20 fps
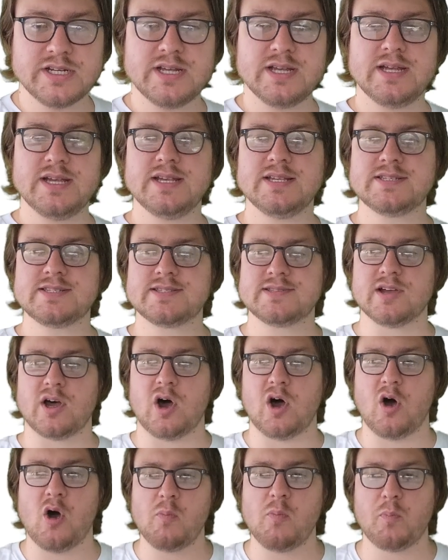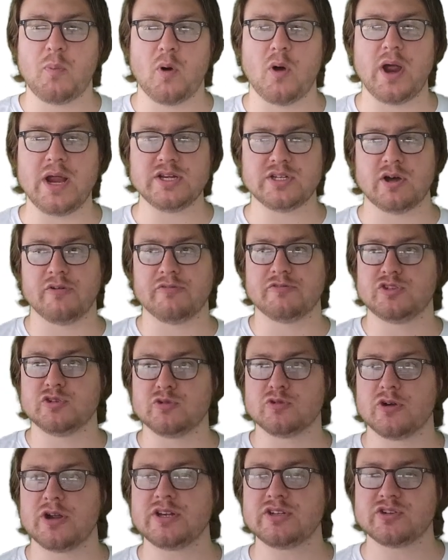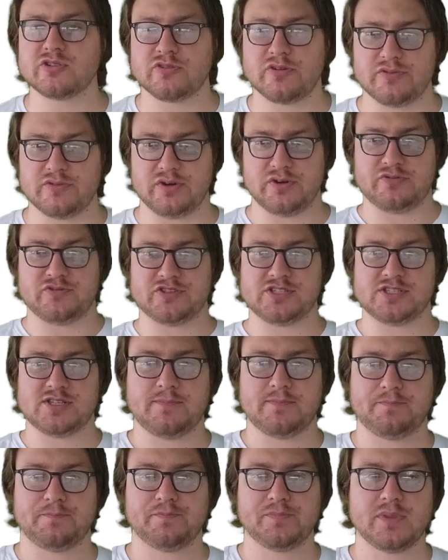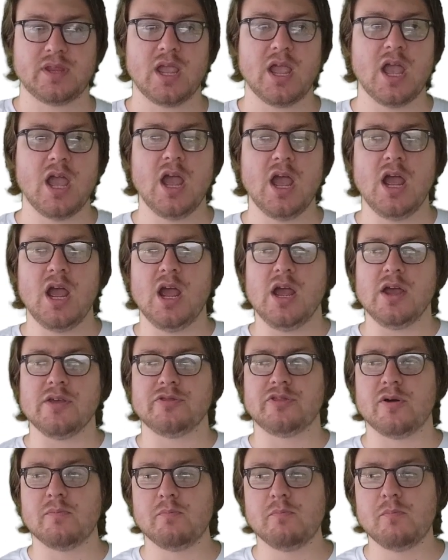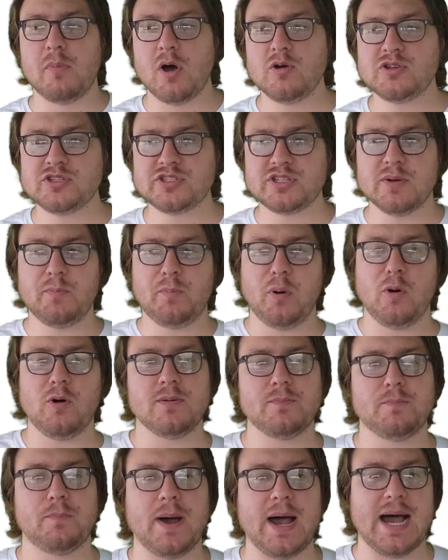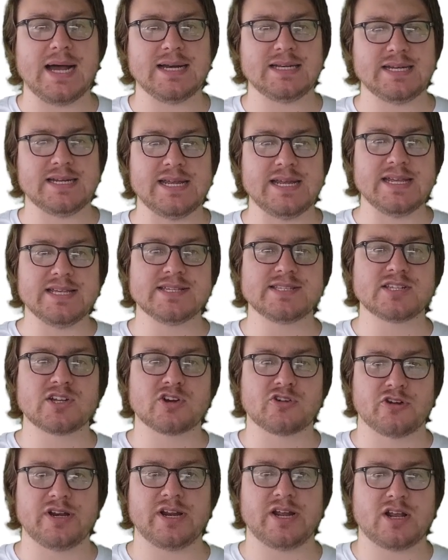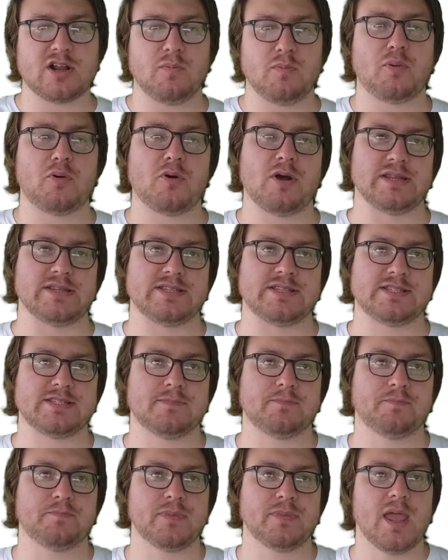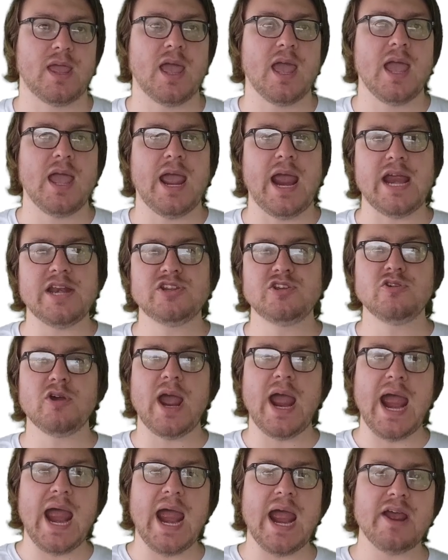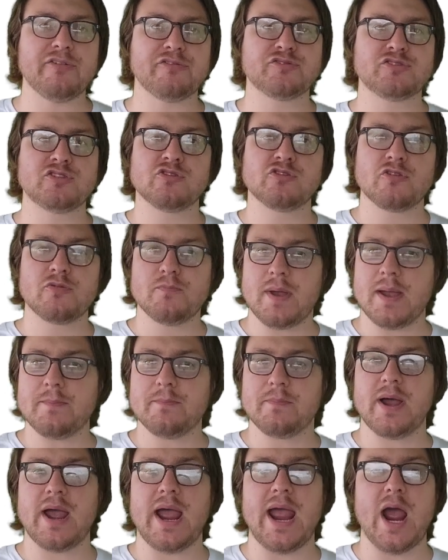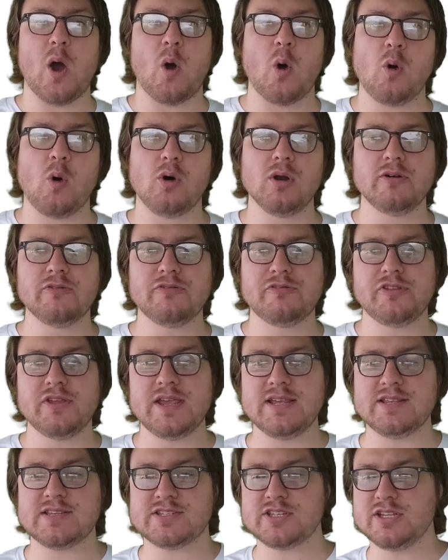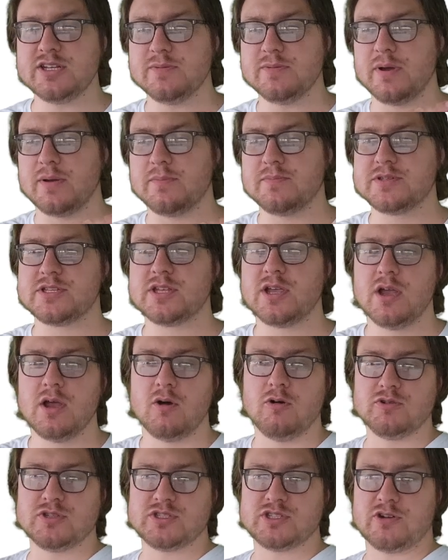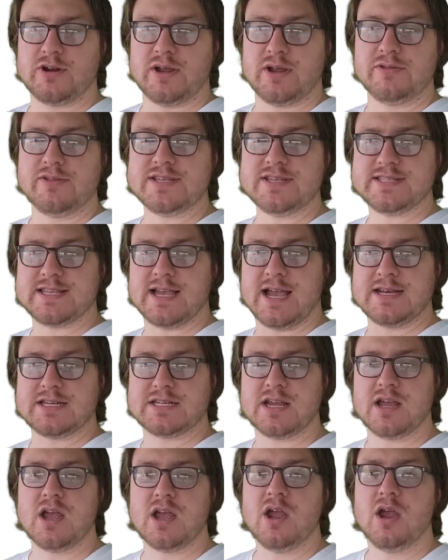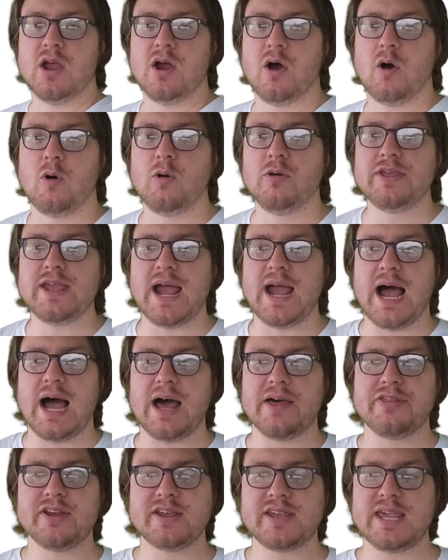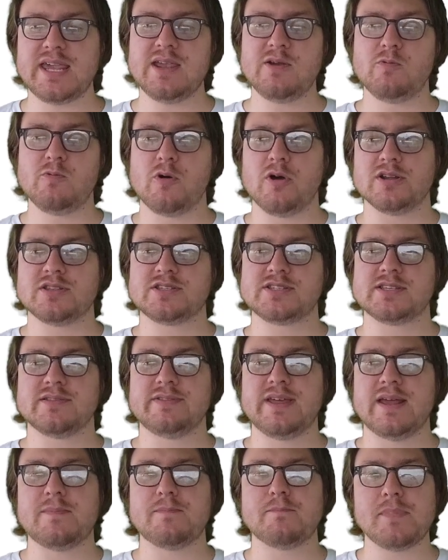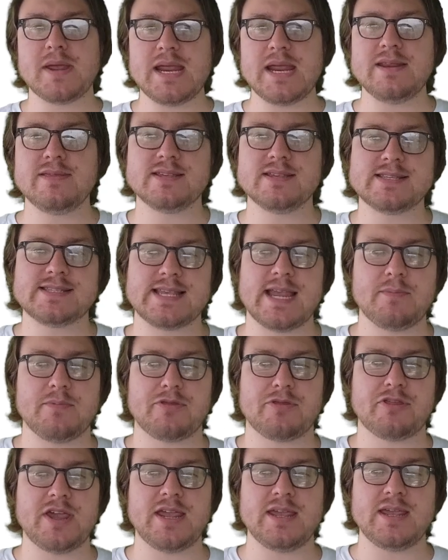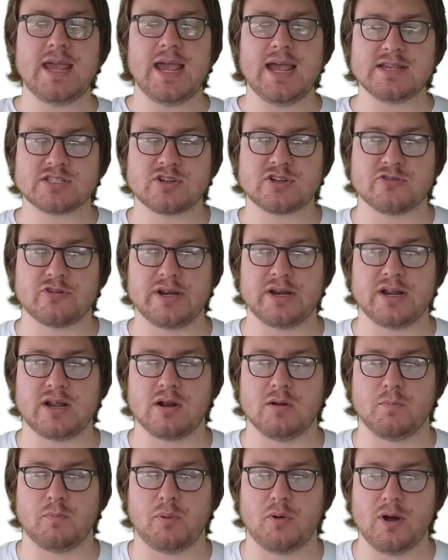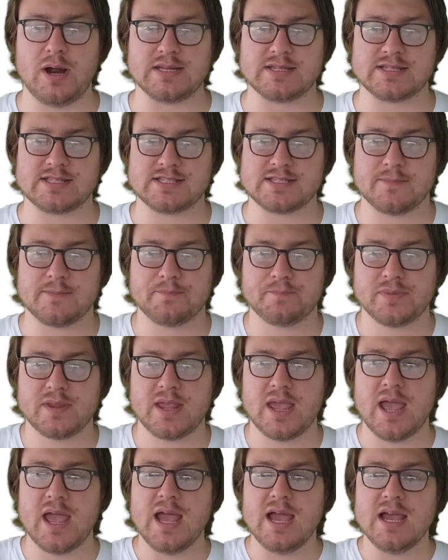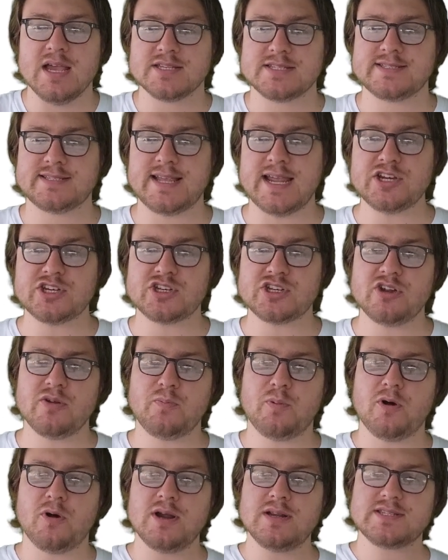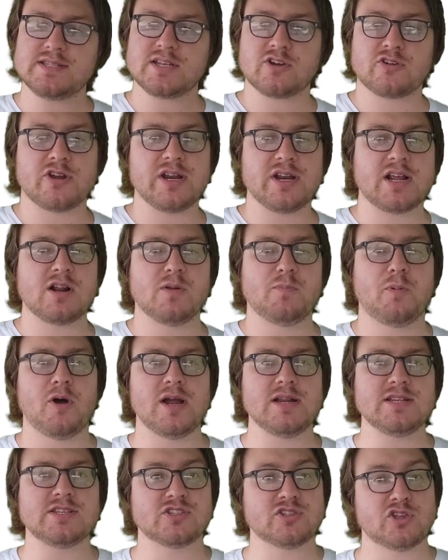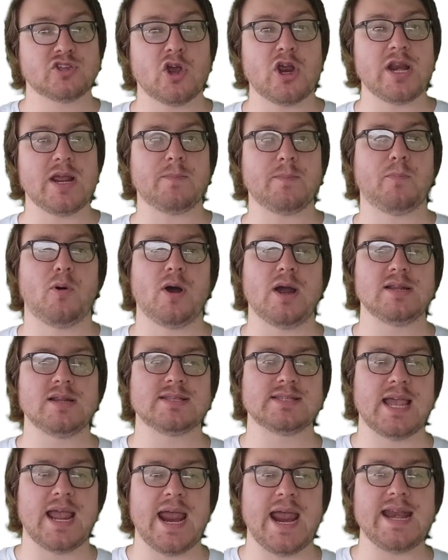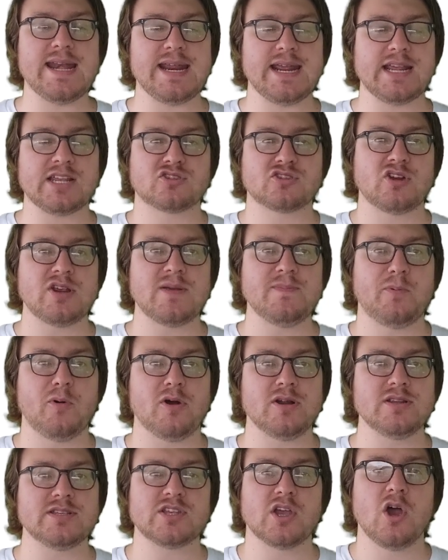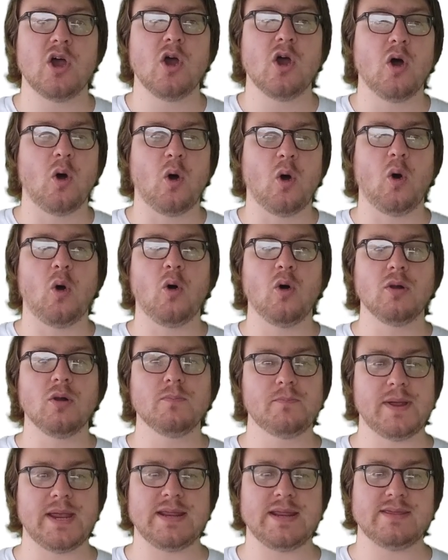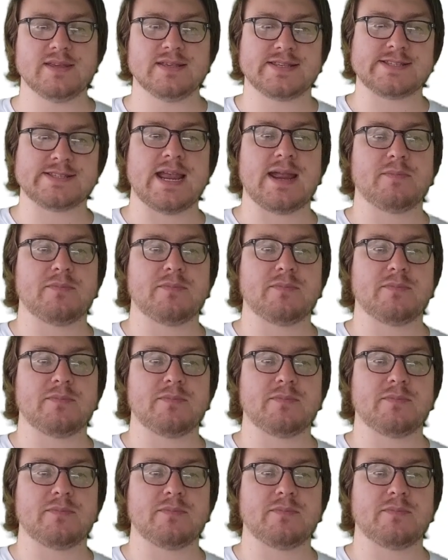is the whole point of doing derivatives? The most important part is critical points. And you have to remember all of these synonyms, on this side, all the other keywords that mean the same thing as critical points. Stationary points, critical points, turning points, and extreme points all mean the same